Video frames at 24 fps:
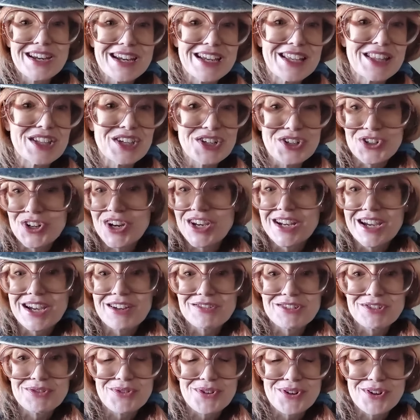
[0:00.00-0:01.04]
in the great
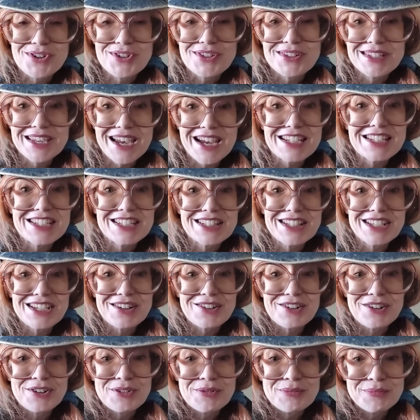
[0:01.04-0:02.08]
outdoors. Catch you
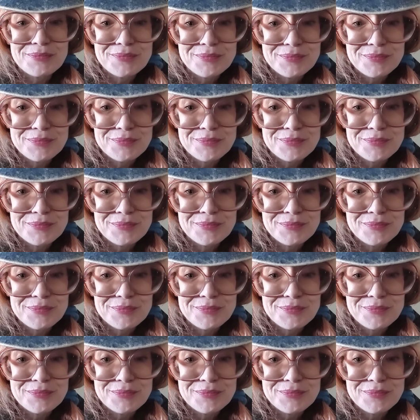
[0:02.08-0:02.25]
later.